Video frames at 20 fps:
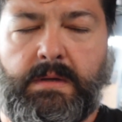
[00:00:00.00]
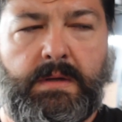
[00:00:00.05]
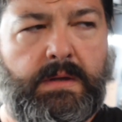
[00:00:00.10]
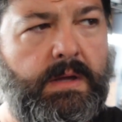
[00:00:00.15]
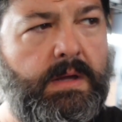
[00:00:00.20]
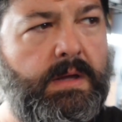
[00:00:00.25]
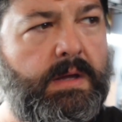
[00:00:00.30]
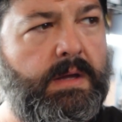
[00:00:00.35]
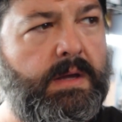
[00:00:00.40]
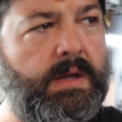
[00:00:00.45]

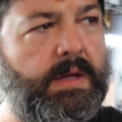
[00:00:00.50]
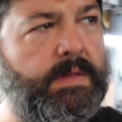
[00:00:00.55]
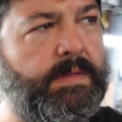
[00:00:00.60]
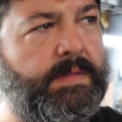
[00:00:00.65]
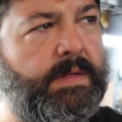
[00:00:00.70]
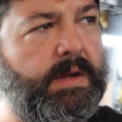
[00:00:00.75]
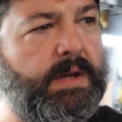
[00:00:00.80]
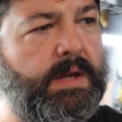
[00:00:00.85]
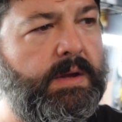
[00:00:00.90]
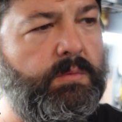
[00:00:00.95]
I
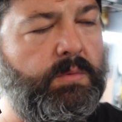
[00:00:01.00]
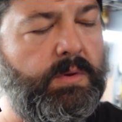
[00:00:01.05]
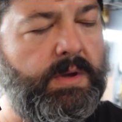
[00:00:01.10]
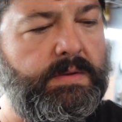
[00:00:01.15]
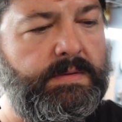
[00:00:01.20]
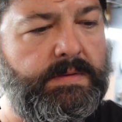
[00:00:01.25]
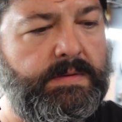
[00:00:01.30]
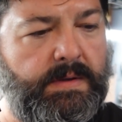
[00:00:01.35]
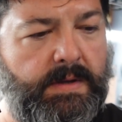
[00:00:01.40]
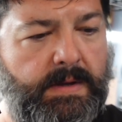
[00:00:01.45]
think it
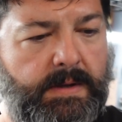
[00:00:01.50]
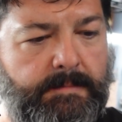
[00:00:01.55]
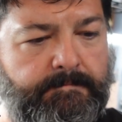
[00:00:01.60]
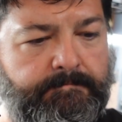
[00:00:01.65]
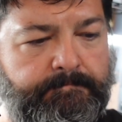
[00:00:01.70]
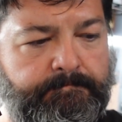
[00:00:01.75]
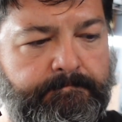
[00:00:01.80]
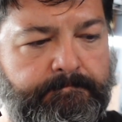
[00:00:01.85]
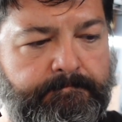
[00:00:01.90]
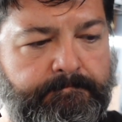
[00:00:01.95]
was
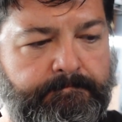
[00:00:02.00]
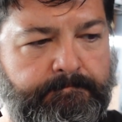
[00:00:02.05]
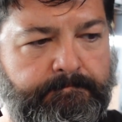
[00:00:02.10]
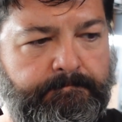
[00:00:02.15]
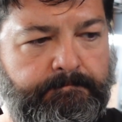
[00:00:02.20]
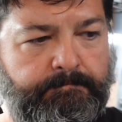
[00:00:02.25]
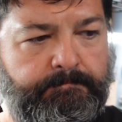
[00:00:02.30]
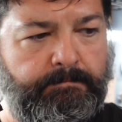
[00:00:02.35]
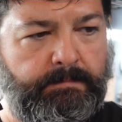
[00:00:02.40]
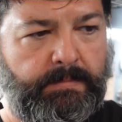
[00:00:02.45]
what
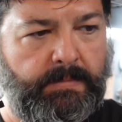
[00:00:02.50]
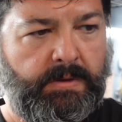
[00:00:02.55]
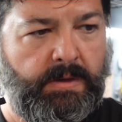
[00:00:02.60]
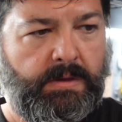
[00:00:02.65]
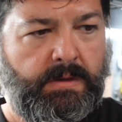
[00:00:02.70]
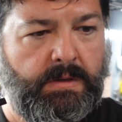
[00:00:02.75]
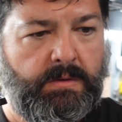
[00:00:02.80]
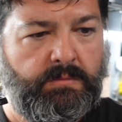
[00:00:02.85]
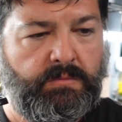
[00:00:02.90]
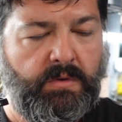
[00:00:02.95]

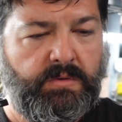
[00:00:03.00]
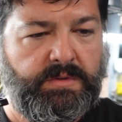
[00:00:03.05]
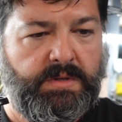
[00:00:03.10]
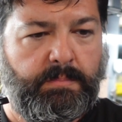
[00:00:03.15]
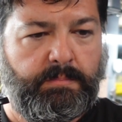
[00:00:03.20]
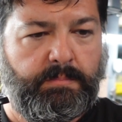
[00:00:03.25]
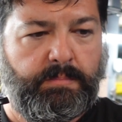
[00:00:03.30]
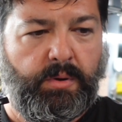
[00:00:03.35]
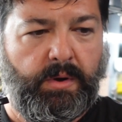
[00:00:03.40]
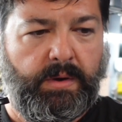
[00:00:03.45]
was
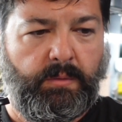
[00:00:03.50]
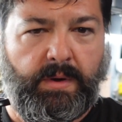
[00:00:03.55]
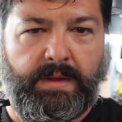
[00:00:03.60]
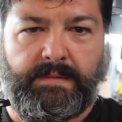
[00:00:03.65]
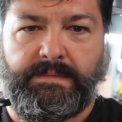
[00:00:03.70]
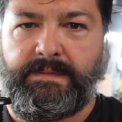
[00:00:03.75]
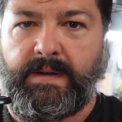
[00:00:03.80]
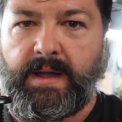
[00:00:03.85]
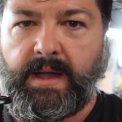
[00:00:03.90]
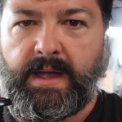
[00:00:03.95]
it,
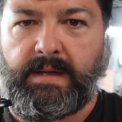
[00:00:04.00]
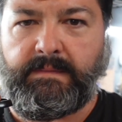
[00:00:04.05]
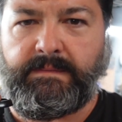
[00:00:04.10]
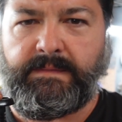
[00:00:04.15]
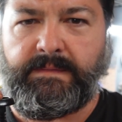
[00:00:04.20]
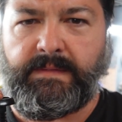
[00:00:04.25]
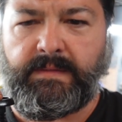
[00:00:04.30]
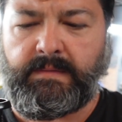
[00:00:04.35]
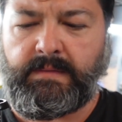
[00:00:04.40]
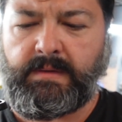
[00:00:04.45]

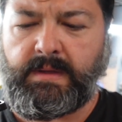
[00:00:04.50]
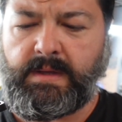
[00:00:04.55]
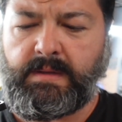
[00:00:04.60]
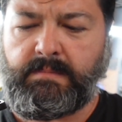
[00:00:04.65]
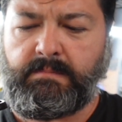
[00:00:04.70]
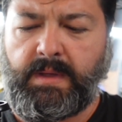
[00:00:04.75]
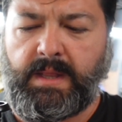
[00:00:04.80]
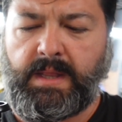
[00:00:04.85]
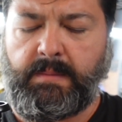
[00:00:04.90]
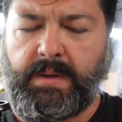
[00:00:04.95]
0.15
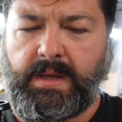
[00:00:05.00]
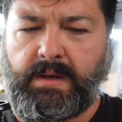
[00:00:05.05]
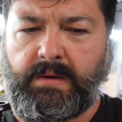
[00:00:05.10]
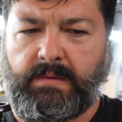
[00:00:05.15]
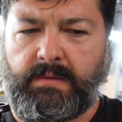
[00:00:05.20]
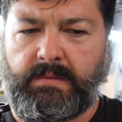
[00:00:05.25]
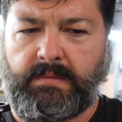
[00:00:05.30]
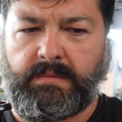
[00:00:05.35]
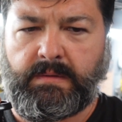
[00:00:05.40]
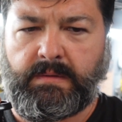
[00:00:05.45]
millimeter.